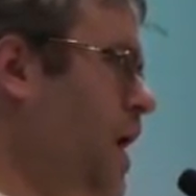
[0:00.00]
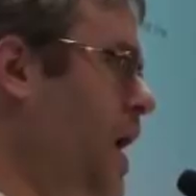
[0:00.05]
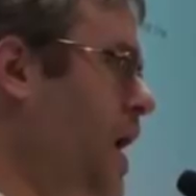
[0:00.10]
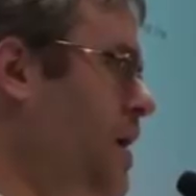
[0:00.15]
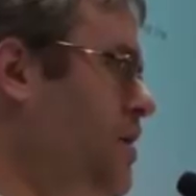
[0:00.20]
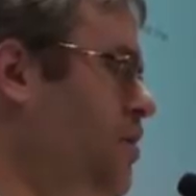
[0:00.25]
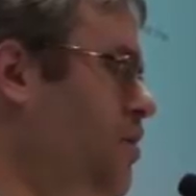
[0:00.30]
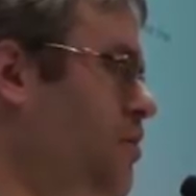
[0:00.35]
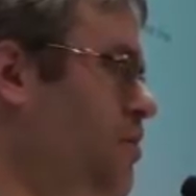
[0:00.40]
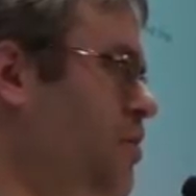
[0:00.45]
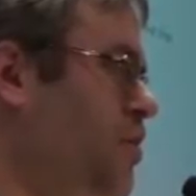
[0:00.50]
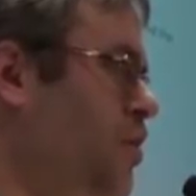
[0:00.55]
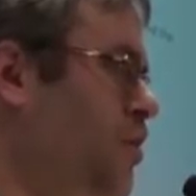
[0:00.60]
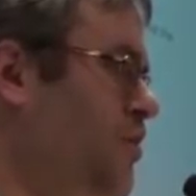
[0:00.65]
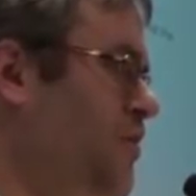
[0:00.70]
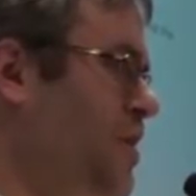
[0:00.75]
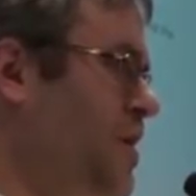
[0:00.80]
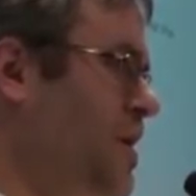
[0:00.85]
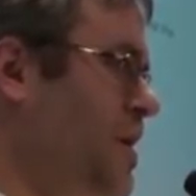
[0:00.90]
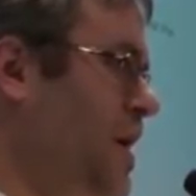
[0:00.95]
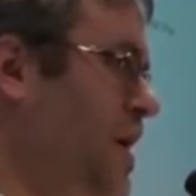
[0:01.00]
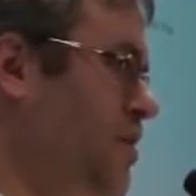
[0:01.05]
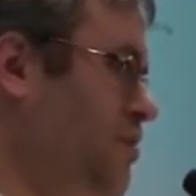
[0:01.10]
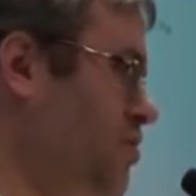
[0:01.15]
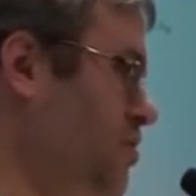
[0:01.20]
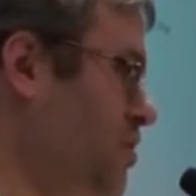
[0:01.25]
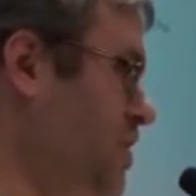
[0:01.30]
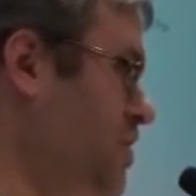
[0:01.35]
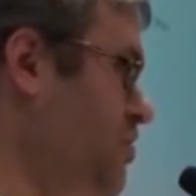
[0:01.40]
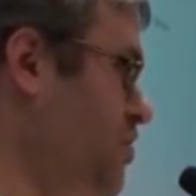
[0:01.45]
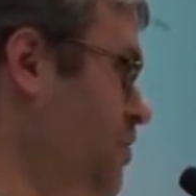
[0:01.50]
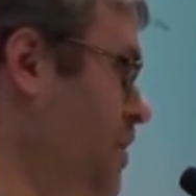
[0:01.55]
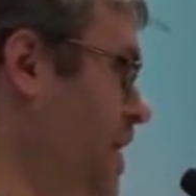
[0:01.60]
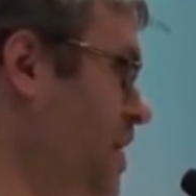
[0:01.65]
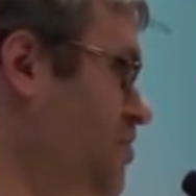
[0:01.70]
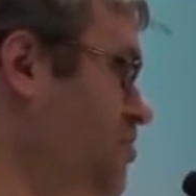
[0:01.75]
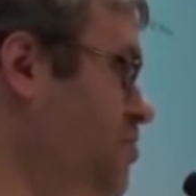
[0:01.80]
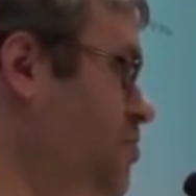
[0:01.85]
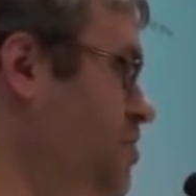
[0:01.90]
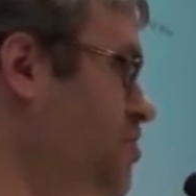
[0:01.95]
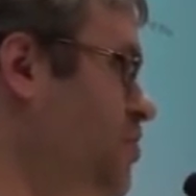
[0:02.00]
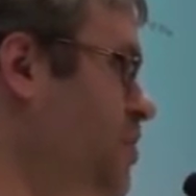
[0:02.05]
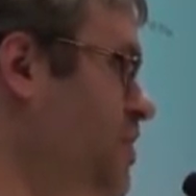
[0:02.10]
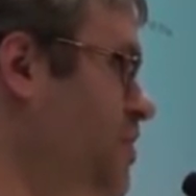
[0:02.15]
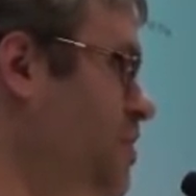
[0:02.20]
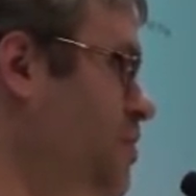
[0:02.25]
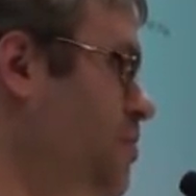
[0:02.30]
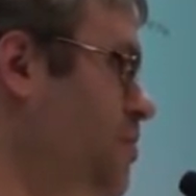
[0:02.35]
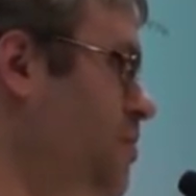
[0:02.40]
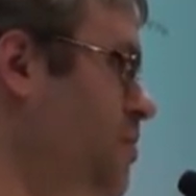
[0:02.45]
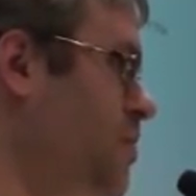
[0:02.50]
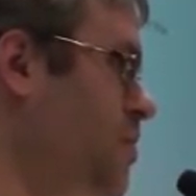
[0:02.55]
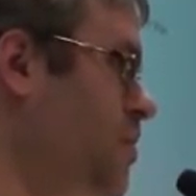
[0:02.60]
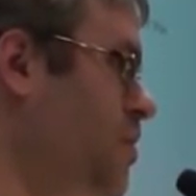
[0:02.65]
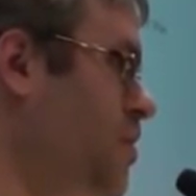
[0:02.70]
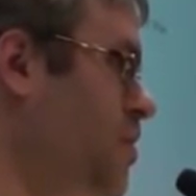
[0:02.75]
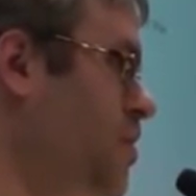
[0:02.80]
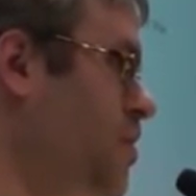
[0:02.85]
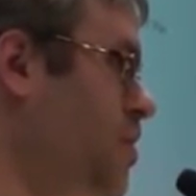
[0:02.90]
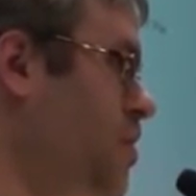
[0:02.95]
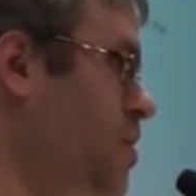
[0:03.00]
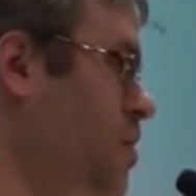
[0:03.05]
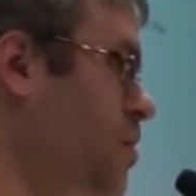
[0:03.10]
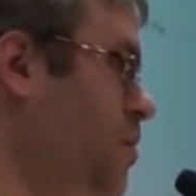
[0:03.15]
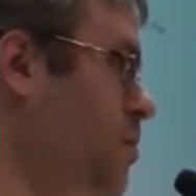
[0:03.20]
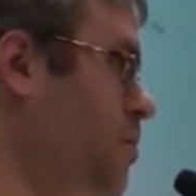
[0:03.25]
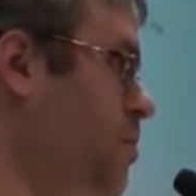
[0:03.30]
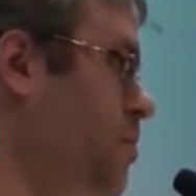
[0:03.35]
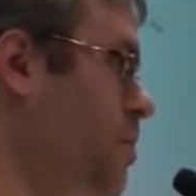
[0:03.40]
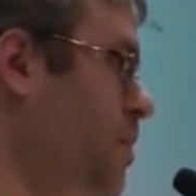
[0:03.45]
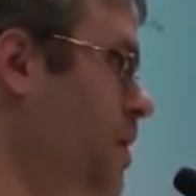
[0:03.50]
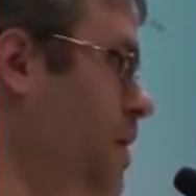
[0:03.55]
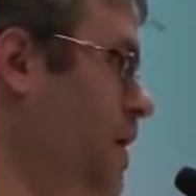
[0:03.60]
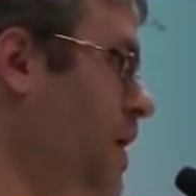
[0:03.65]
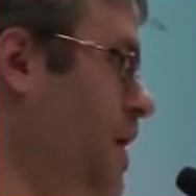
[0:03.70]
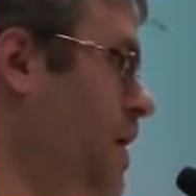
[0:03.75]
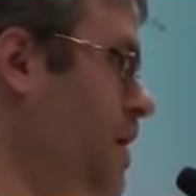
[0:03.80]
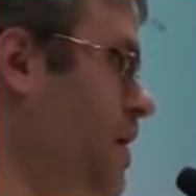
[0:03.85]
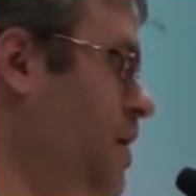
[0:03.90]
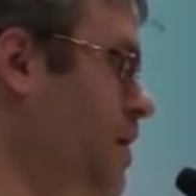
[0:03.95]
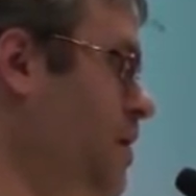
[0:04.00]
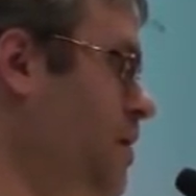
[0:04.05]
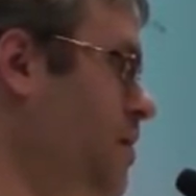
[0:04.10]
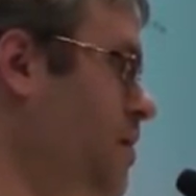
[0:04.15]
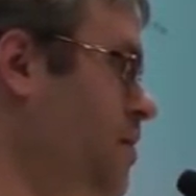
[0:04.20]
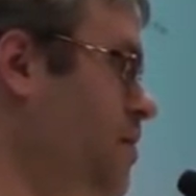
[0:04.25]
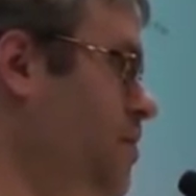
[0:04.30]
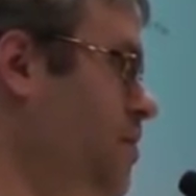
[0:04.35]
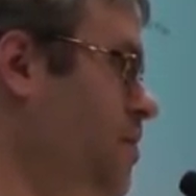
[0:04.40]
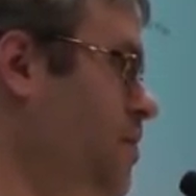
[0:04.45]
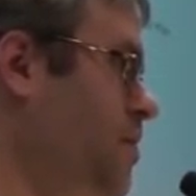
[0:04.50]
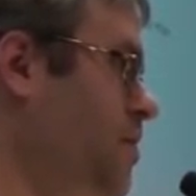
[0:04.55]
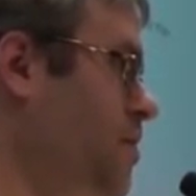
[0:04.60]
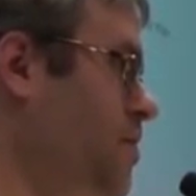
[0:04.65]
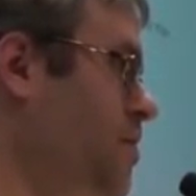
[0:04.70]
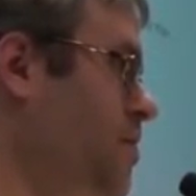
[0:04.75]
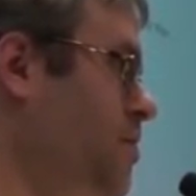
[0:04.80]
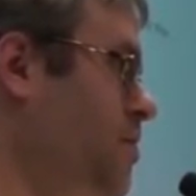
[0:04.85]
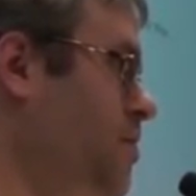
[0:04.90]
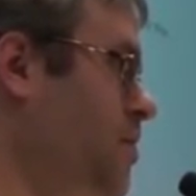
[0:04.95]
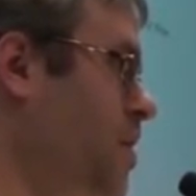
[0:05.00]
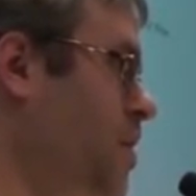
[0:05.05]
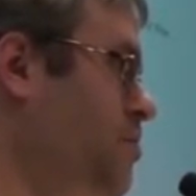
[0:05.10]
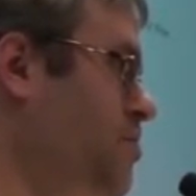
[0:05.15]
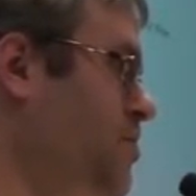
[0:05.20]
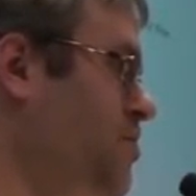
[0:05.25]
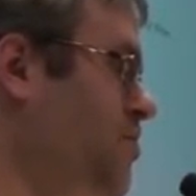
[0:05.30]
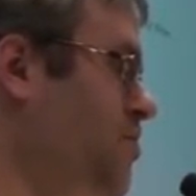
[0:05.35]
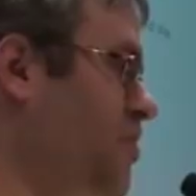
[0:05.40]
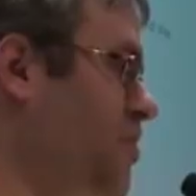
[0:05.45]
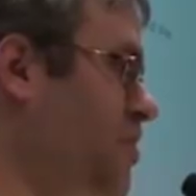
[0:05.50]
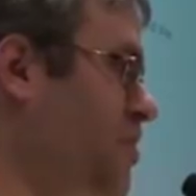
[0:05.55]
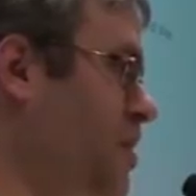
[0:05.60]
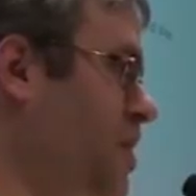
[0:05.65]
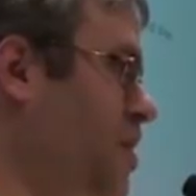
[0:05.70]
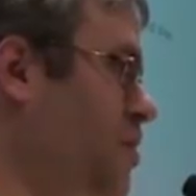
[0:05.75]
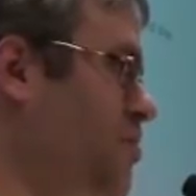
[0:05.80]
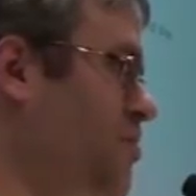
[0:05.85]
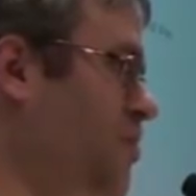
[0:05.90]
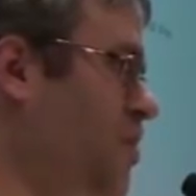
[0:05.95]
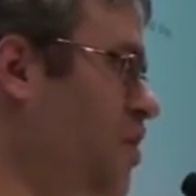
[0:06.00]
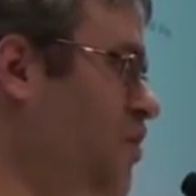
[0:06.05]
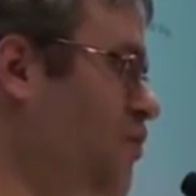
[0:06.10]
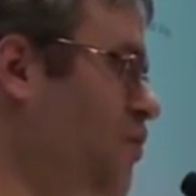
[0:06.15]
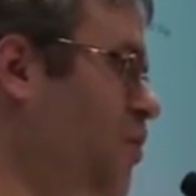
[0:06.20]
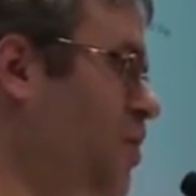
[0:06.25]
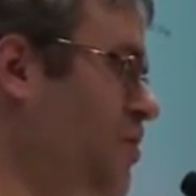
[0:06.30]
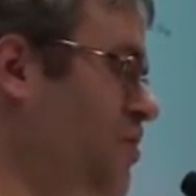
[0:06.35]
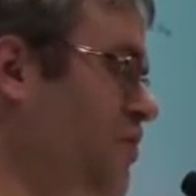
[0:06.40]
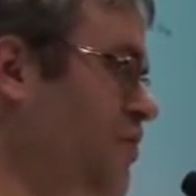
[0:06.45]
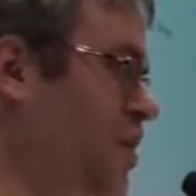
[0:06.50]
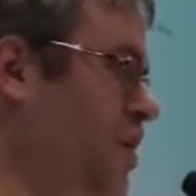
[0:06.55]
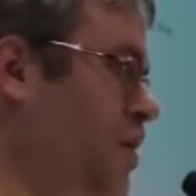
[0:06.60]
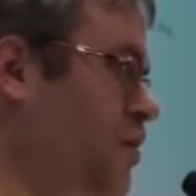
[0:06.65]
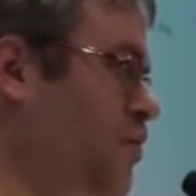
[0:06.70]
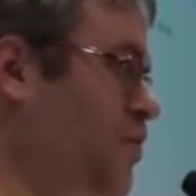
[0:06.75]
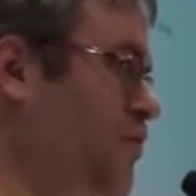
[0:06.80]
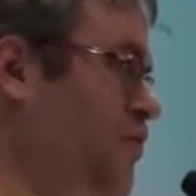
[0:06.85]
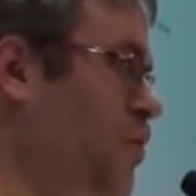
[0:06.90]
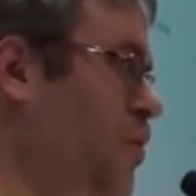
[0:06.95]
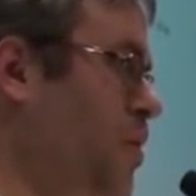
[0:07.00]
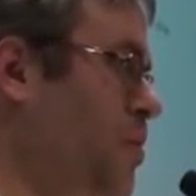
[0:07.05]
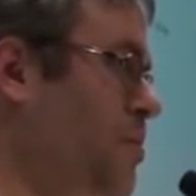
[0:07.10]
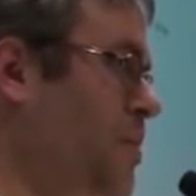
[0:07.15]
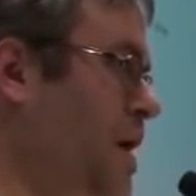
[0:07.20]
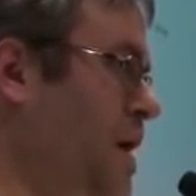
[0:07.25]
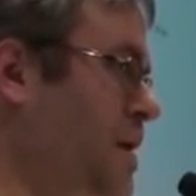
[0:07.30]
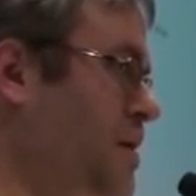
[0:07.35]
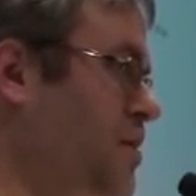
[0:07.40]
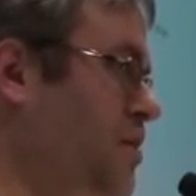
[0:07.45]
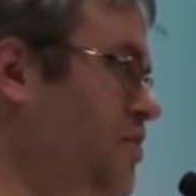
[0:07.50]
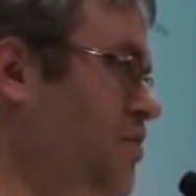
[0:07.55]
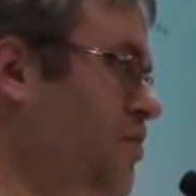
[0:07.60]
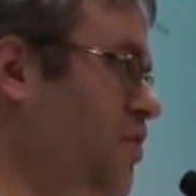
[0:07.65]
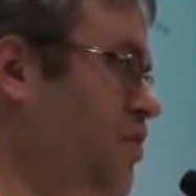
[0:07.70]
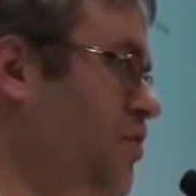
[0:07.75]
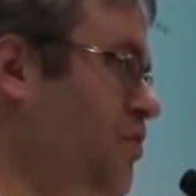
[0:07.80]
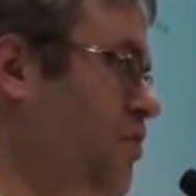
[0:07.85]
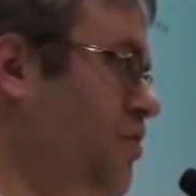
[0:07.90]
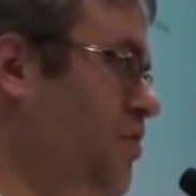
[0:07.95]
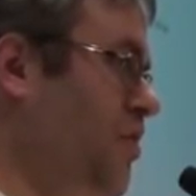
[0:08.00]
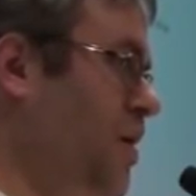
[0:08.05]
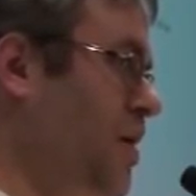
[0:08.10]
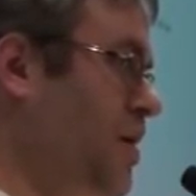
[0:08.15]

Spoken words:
I don't know of any actual interaction between them, but Upton Sinclair himself was a very reform-minded socialist.